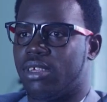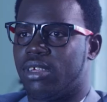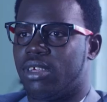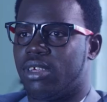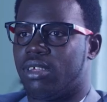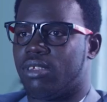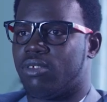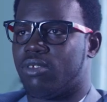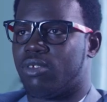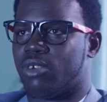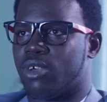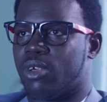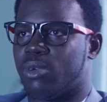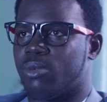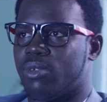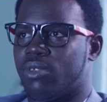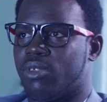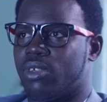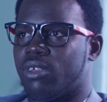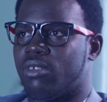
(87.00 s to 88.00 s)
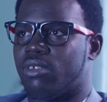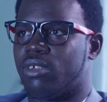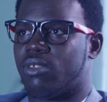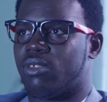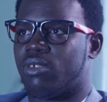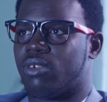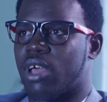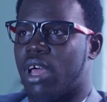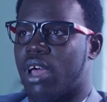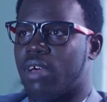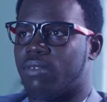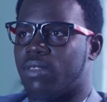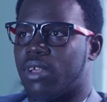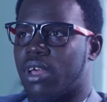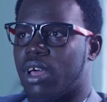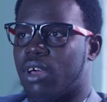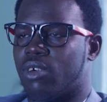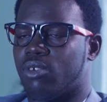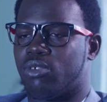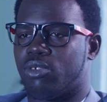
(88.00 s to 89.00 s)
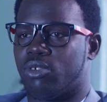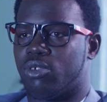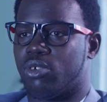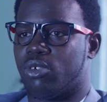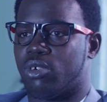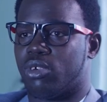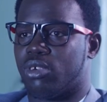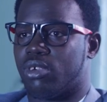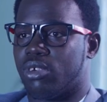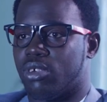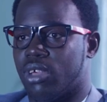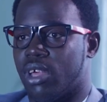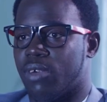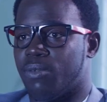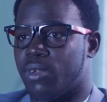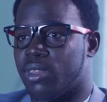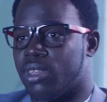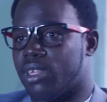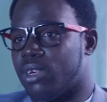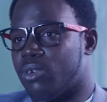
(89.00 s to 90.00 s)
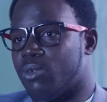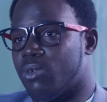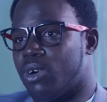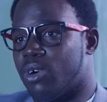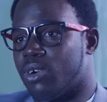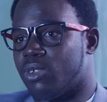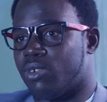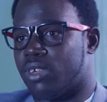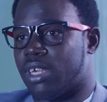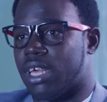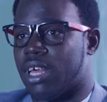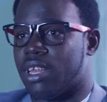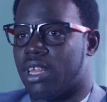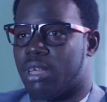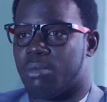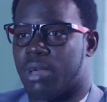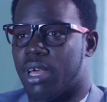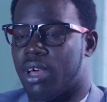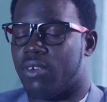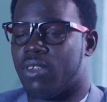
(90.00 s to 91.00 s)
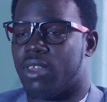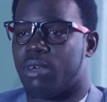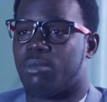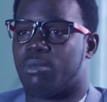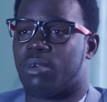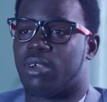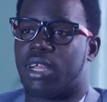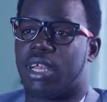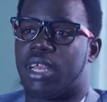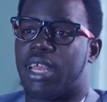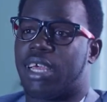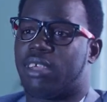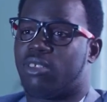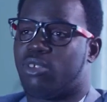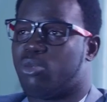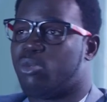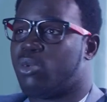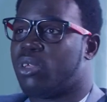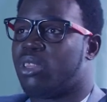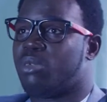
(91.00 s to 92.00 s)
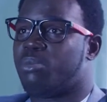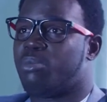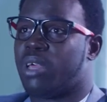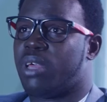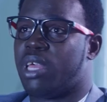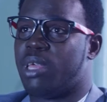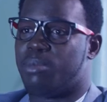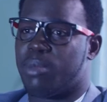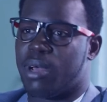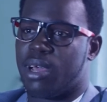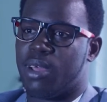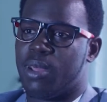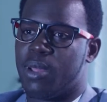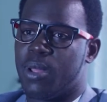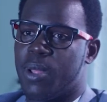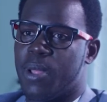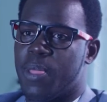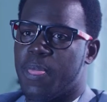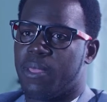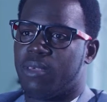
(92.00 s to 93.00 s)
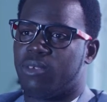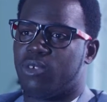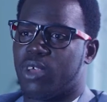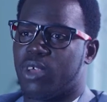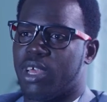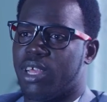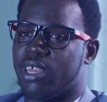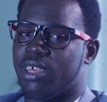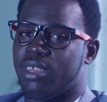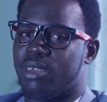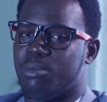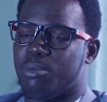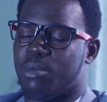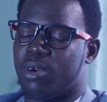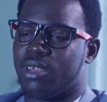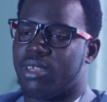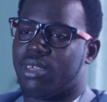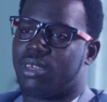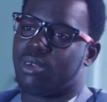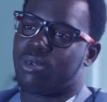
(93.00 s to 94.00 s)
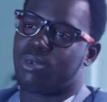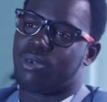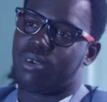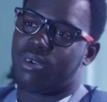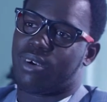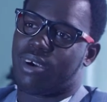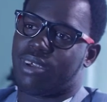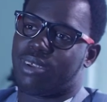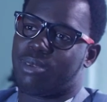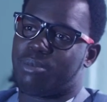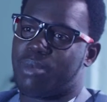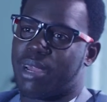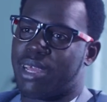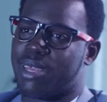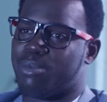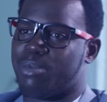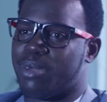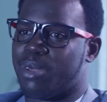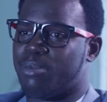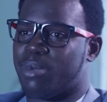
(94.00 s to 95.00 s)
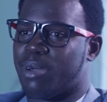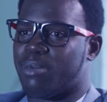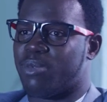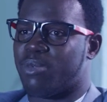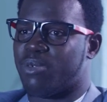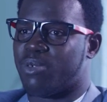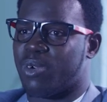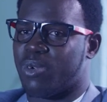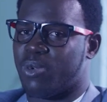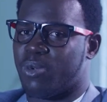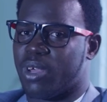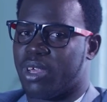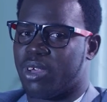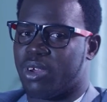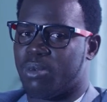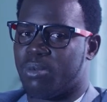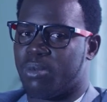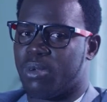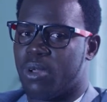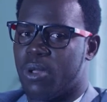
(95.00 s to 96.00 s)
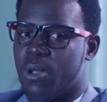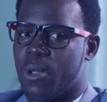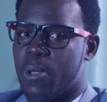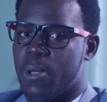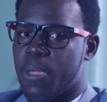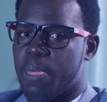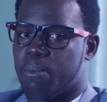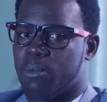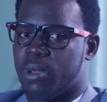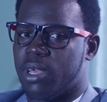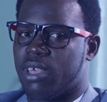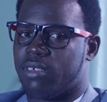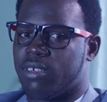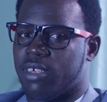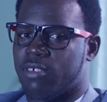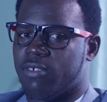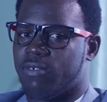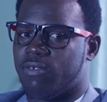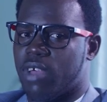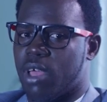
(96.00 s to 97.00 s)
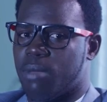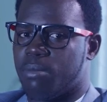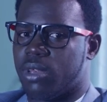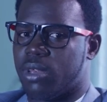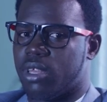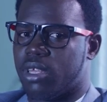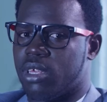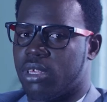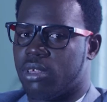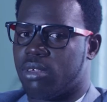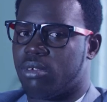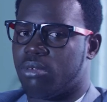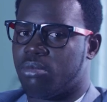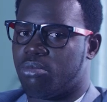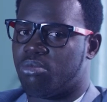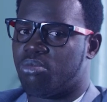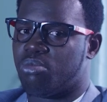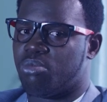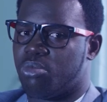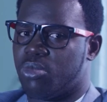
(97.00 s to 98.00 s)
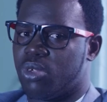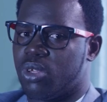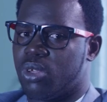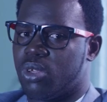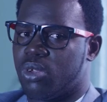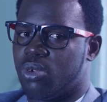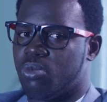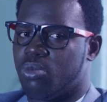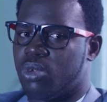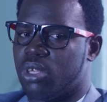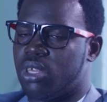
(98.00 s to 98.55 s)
And so it was easy to have the house look, everything work together. My elder brother liked to read the paper. So early in the morning, he would go out and buy the paper before we wake up. But yes, as a family, we